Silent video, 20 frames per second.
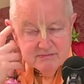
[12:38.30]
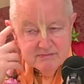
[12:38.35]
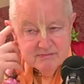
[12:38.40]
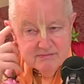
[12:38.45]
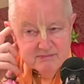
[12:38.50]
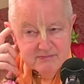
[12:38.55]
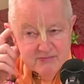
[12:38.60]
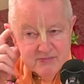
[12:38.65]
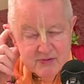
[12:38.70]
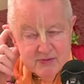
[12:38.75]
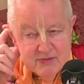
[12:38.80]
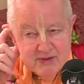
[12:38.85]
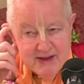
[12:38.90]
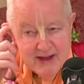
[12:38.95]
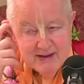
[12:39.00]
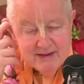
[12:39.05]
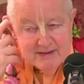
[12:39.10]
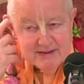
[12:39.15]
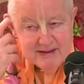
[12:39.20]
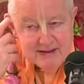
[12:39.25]
The
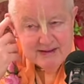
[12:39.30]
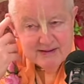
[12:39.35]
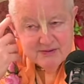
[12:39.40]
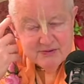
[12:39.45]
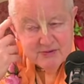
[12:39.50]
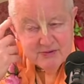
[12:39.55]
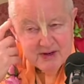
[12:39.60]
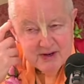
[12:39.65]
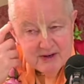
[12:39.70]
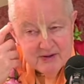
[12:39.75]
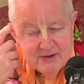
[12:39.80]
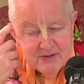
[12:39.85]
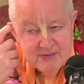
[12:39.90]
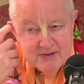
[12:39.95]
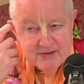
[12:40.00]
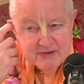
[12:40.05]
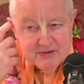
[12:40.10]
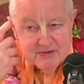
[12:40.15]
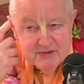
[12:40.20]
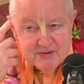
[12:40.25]
reality is we are spirit
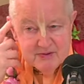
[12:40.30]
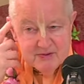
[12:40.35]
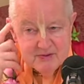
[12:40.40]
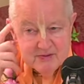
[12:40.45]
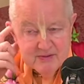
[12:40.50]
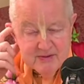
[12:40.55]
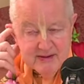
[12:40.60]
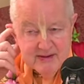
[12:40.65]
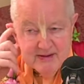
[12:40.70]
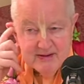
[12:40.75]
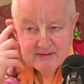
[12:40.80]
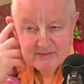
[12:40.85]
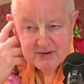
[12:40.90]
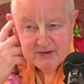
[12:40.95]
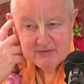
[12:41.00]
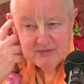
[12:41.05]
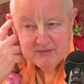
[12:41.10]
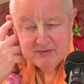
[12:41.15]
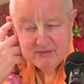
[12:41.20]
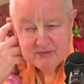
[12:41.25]
soul, but
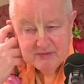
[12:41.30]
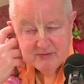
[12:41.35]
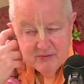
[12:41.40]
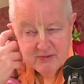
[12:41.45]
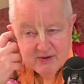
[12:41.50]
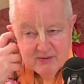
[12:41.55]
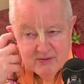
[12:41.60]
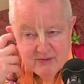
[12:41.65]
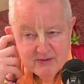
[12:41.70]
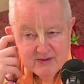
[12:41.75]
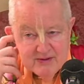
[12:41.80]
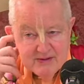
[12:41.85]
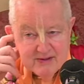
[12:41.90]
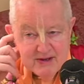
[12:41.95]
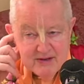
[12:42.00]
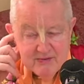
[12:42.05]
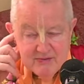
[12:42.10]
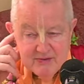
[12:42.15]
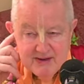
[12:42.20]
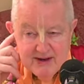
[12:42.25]
what's that
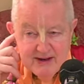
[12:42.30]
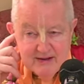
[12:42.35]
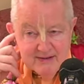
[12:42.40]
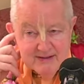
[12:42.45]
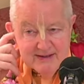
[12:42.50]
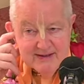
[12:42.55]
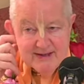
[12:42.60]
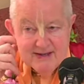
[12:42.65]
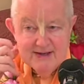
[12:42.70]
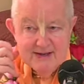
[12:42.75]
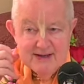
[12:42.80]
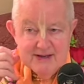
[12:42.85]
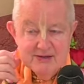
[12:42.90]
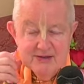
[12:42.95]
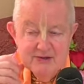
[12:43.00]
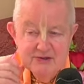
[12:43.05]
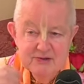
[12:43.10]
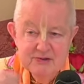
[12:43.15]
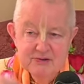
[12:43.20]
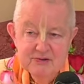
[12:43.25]
reality connected to?
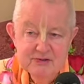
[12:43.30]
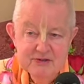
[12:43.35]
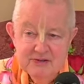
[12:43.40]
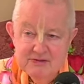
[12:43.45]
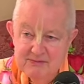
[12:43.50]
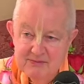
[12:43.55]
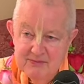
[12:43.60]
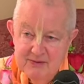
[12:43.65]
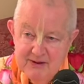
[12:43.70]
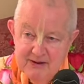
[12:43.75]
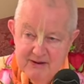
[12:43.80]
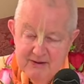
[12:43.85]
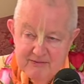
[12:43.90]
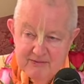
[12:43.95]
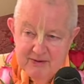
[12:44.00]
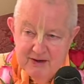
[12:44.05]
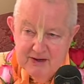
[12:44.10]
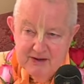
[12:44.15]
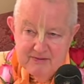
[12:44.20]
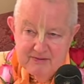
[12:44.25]
It's part of
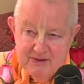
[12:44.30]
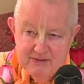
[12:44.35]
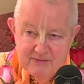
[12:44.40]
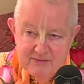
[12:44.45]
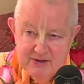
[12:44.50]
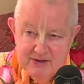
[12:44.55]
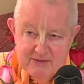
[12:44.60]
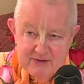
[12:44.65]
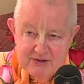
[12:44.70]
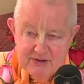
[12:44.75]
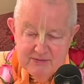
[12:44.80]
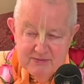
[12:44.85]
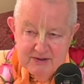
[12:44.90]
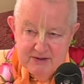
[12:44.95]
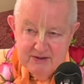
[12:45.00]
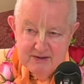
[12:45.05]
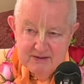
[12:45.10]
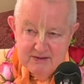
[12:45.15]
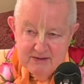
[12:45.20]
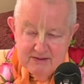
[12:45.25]
something much bigger.
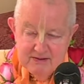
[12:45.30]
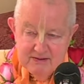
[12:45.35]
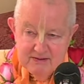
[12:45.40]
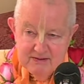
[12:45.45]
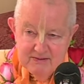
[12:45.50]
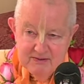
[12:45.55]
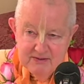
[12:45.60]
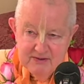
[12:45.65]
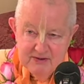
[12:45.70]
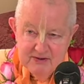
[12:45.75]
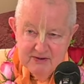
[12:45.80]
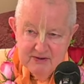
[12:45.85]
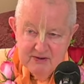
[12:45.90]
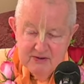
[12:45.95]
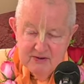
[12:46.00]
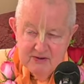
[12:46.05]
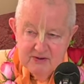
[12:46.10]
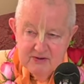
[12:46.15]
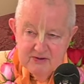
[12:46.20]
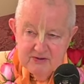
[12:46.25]

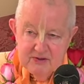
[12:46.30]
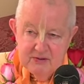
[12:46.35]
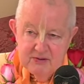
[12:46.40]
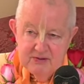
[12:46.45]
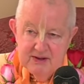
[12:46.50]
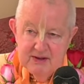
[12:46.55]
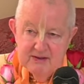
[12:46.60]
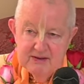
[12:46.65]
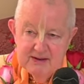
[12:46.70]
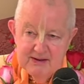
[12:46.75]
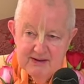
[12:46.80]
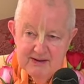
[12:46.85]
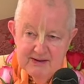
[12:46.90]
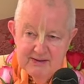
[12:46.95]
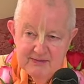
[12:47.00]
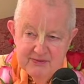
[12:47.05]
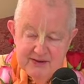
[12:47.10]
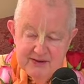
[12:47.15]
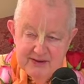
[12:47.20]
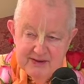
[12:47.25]
So without it,
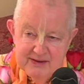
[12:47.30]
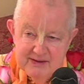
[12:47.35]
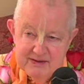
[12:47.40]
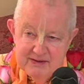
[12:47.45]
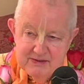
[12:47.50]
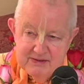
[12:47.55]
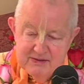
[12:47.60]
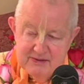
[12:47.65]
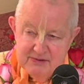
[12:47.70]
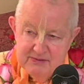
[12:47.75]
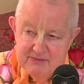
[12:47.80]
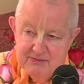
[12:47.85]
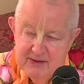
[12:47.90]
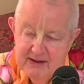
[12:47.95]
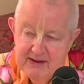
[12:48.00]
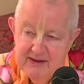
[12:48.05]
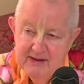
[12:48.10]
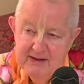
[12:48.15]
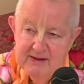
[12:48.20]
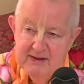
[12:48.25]
this is
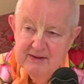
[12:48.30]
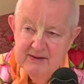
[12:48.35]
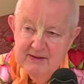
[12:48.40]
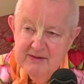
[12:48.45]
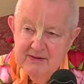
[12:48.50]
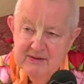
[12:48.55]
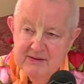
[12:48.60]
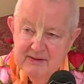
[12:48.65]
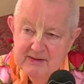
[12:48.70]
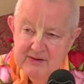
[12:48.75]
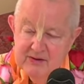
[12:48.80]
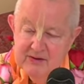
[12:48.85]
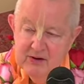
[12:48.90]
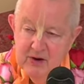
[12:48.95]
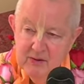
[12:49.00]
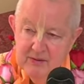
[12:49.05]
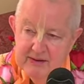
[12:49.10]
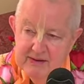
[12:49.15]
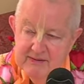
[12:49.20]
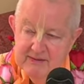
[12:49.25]

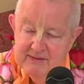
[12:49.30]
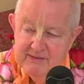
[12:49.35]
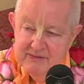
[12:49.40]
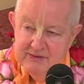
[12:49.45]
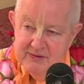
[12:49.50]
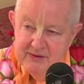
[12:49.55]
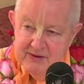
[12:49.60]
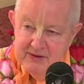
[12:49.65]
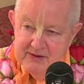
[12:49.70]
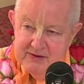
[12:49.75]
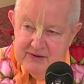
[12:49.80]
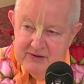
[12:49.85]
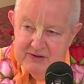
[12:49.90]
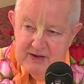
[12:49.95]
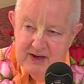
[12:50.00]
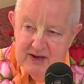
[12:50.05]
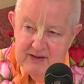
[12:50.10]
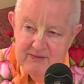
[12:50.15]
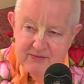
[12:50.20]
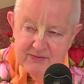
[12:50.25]
going the
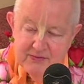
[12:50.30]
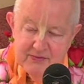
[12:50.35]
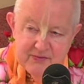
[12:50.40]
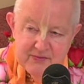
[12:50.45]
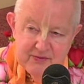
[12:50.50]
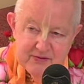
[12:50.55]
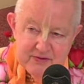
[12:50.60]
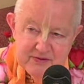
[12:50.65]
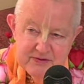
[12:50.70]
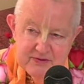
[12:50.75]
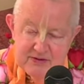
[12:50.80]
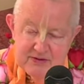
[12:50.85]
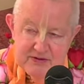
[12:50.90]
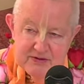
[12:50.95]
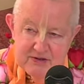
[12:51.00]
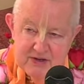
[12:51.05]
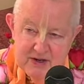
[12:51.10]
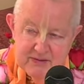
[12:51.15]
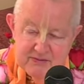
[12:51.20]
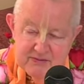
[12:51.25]
first three
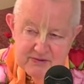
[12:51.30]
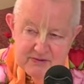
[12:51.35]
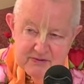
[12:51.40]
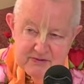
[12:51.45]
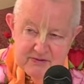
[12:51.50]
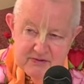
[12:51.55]
chapters